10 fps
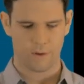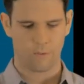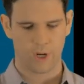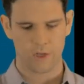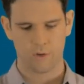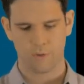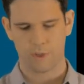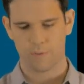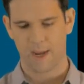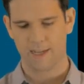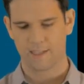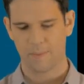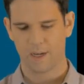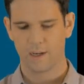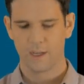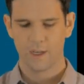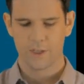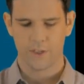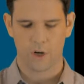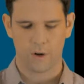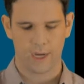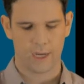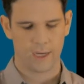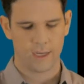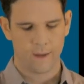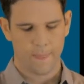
when you pass them in. So